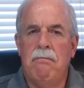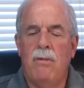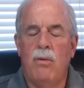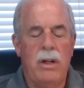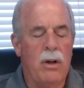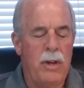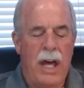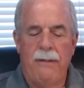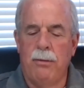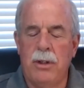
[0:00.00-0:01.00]
We know
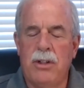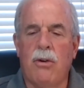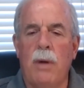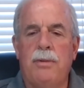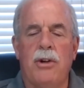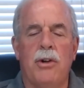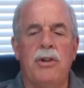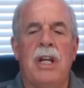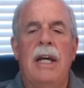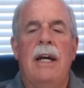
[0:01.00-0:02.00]
that from the
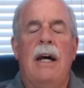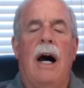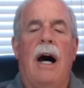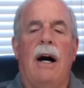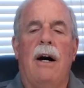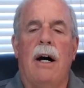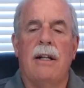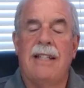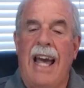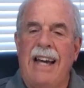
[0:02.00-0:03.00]
scriptures.
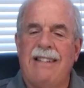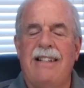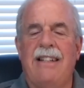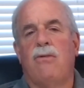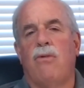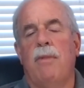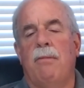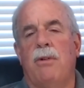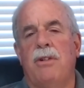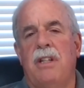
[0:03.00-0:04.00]
Tacitus
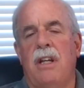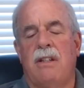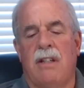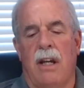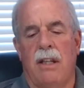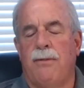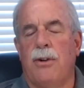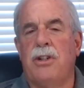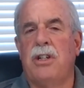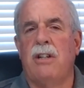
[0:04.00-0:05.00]
remembers this, the
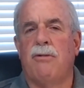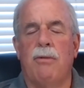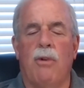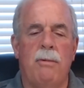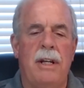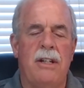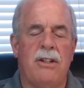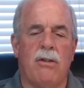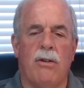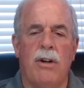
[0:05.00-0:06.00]
first century Roman
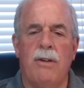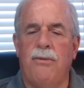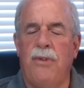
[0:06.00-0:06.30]
historian.